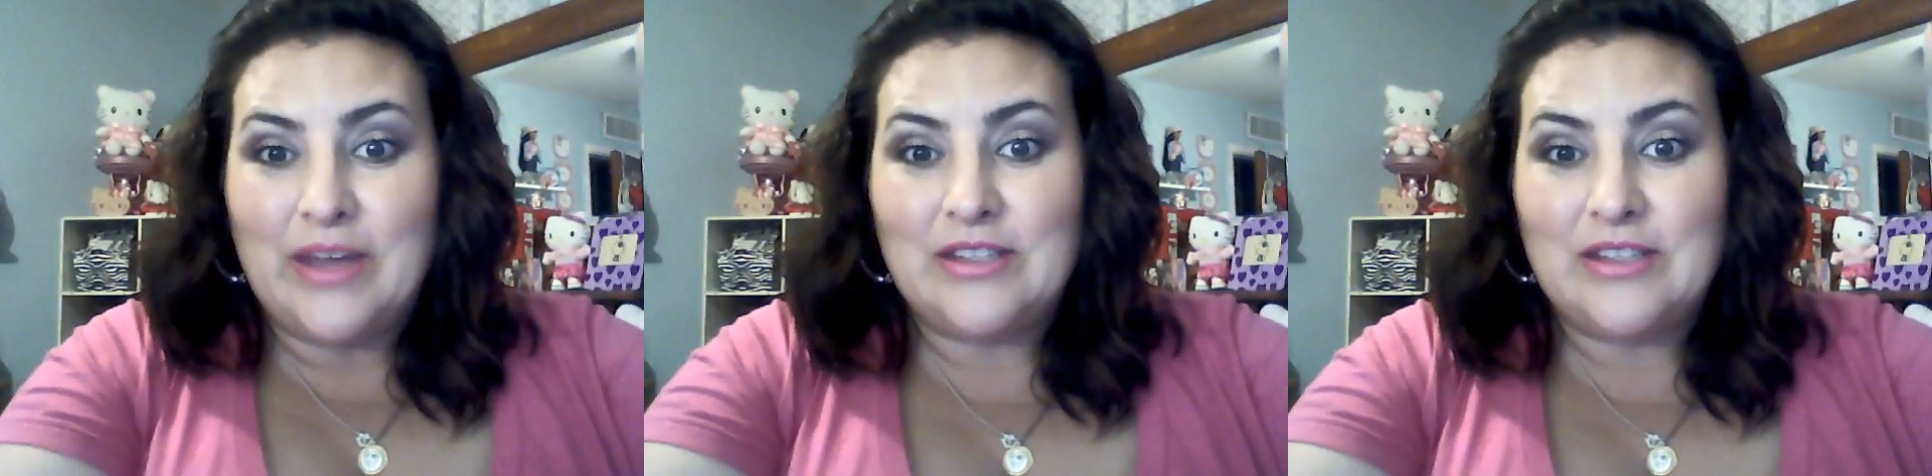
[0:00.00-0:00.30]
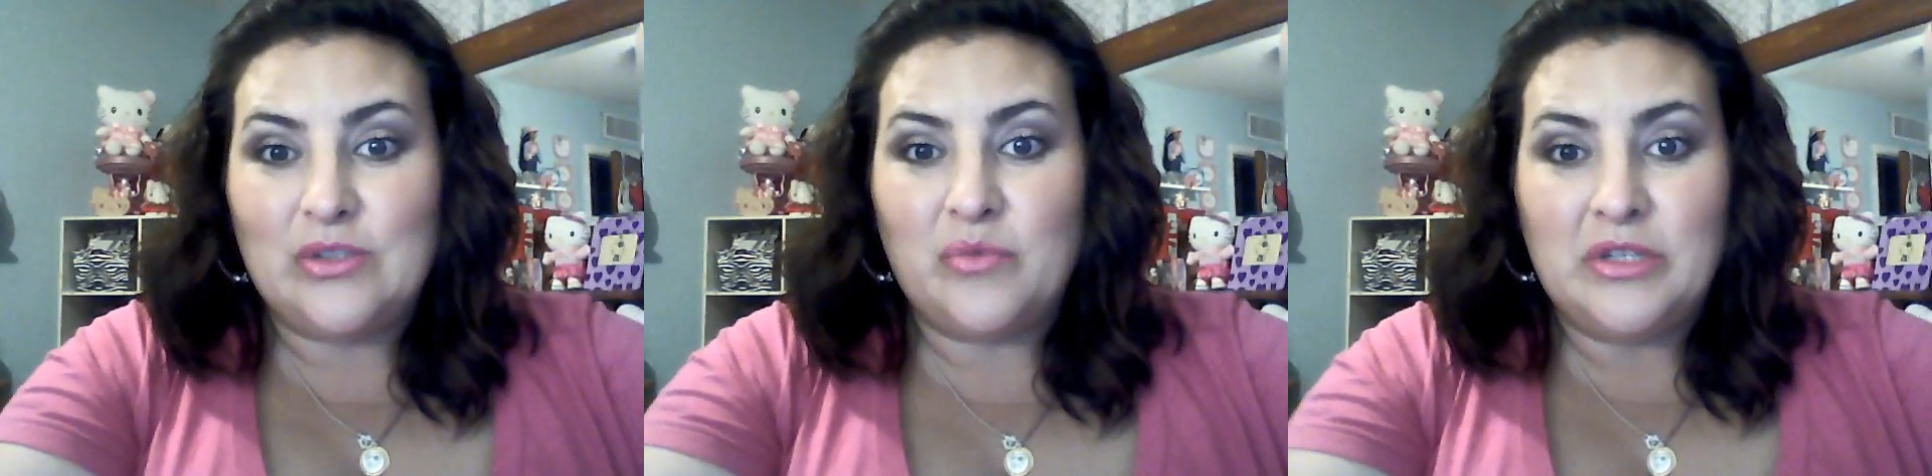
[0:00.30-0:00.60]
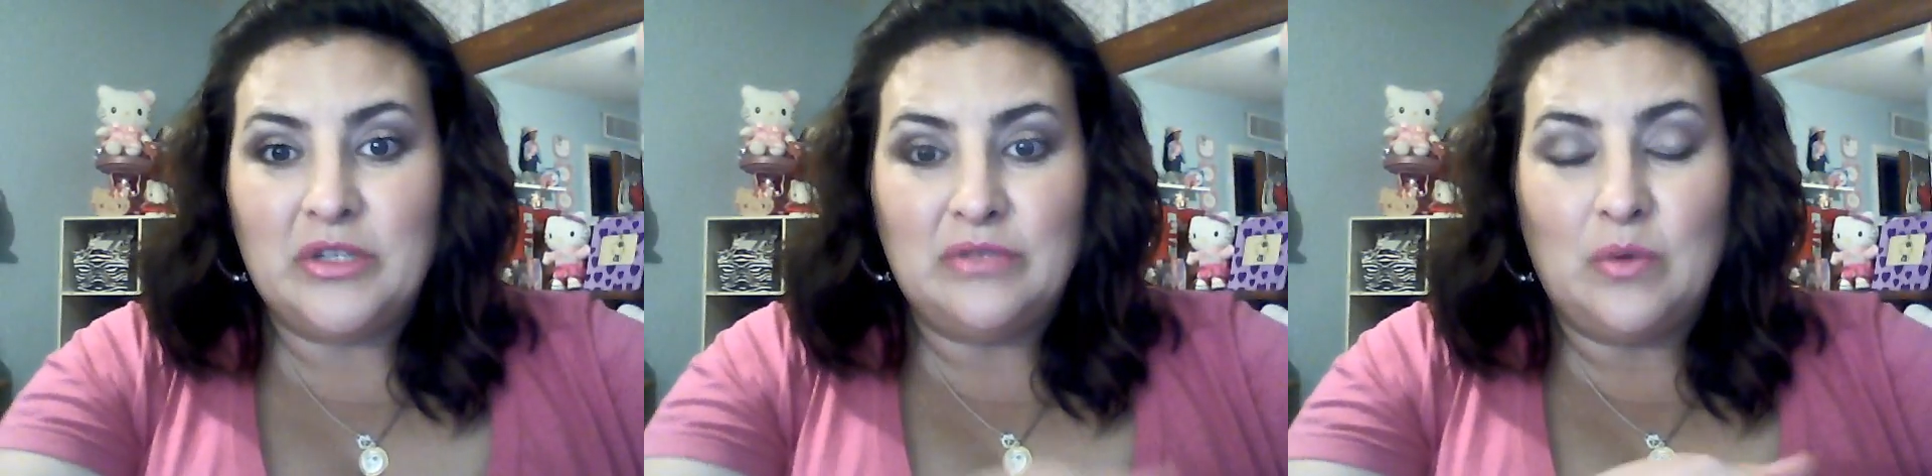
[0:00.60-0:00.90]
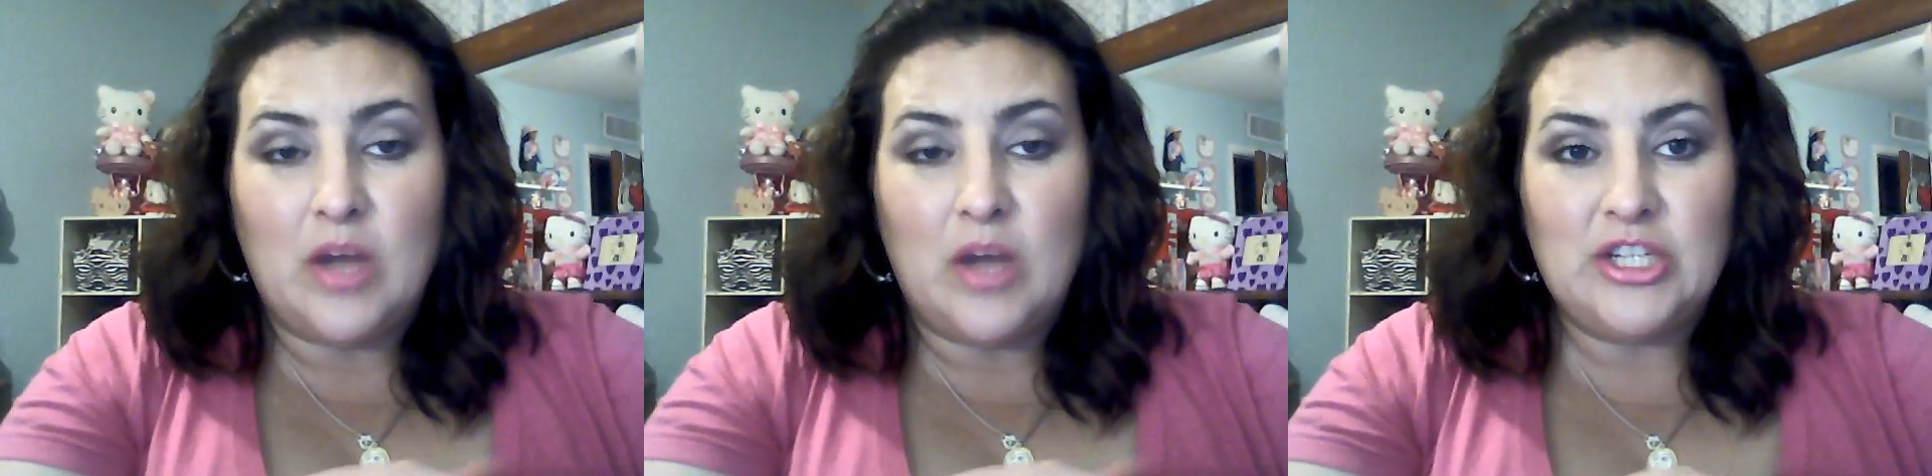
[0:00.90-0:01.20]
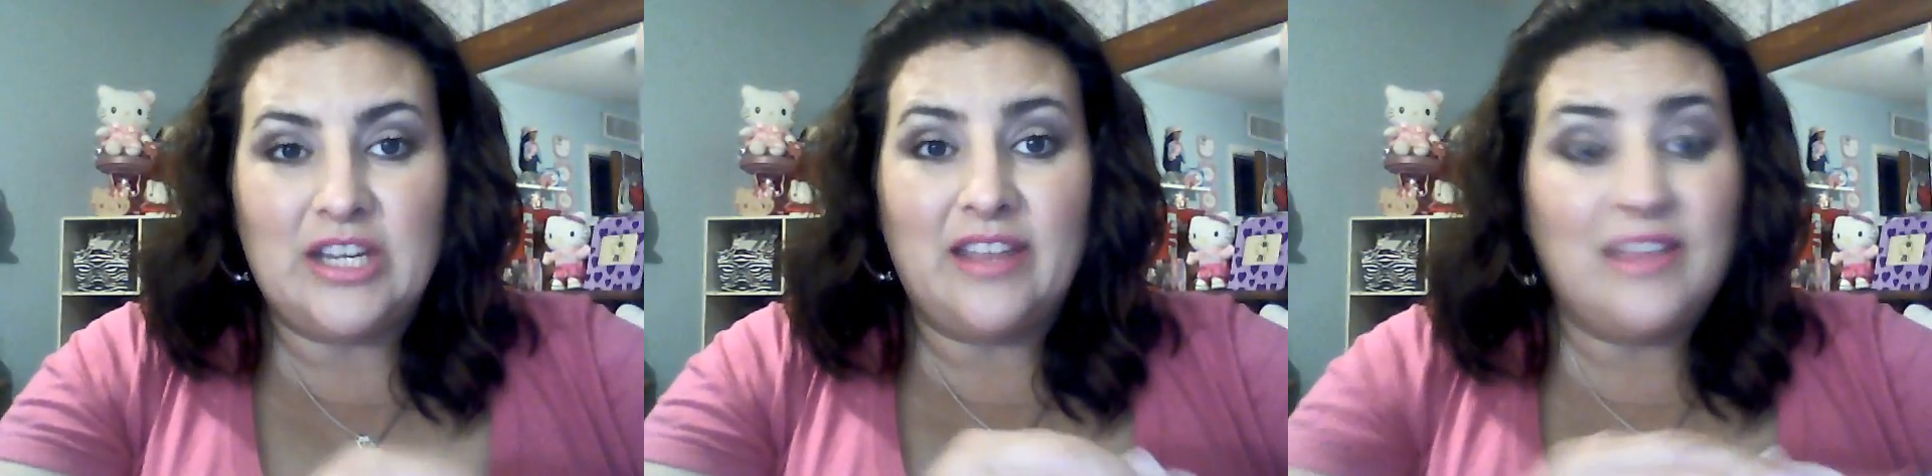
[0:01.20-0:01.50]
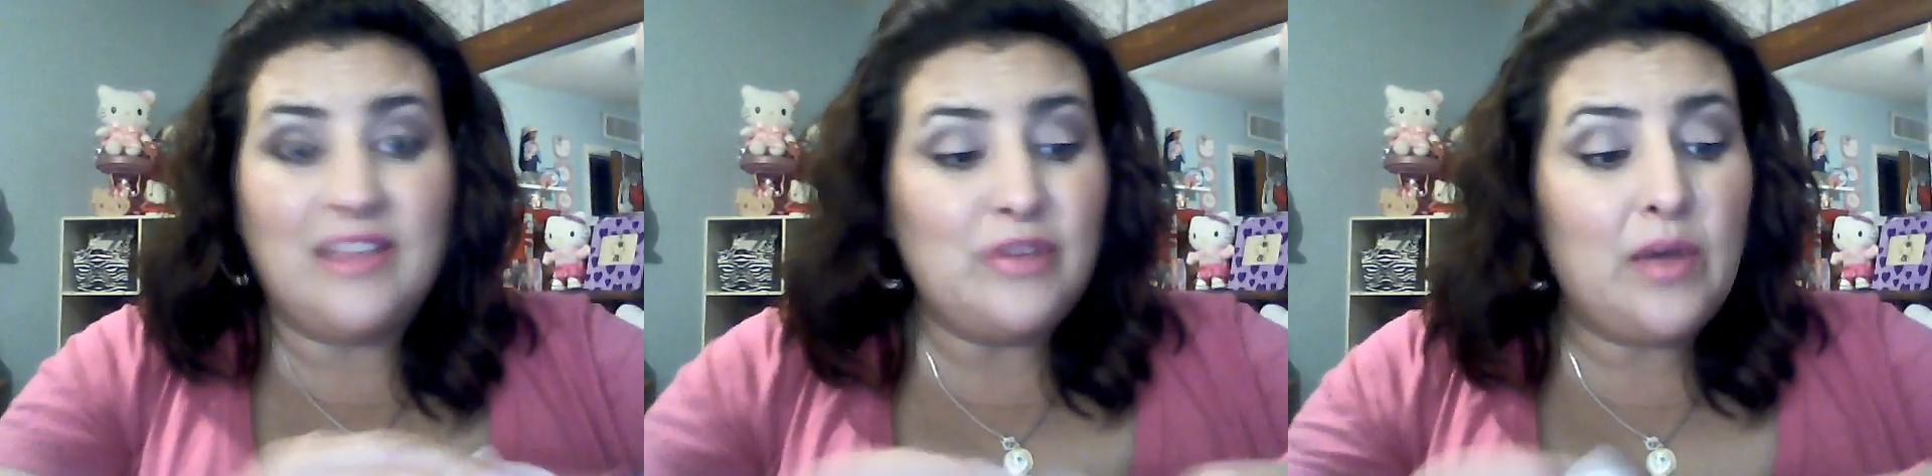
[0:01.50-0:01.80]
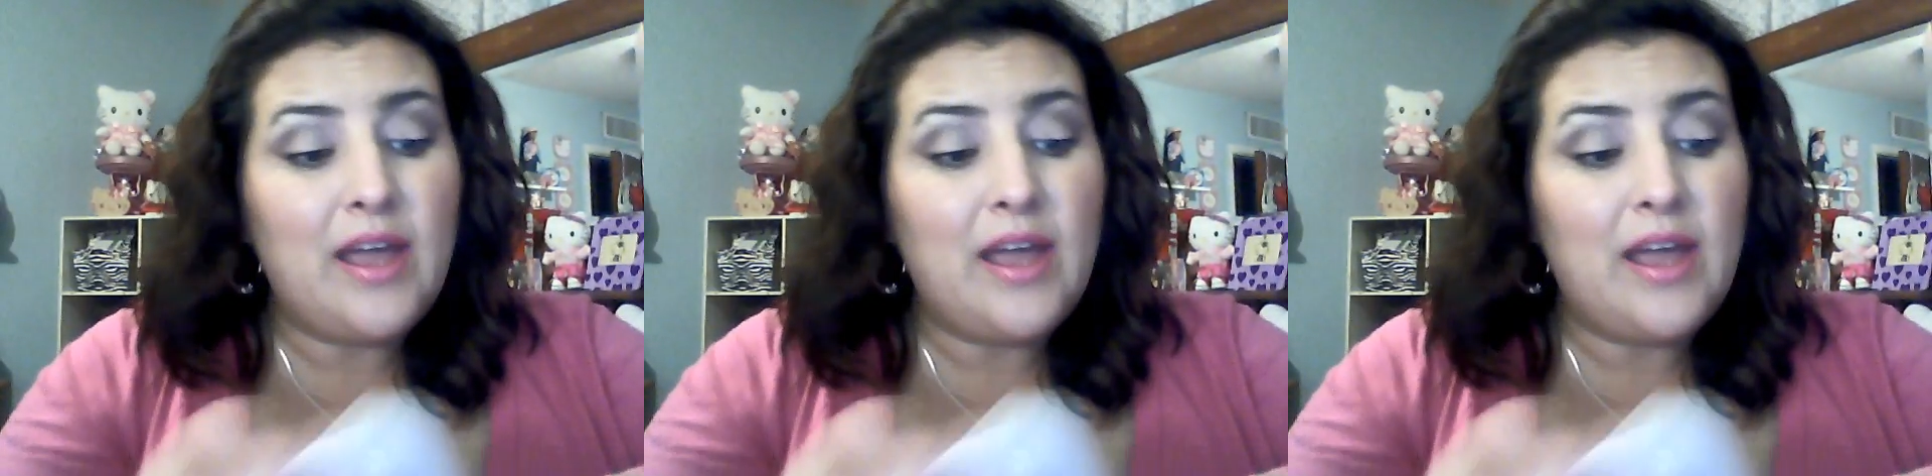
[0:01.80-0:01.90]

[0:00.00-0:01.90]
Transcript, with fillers: so much for watching. I love you guys.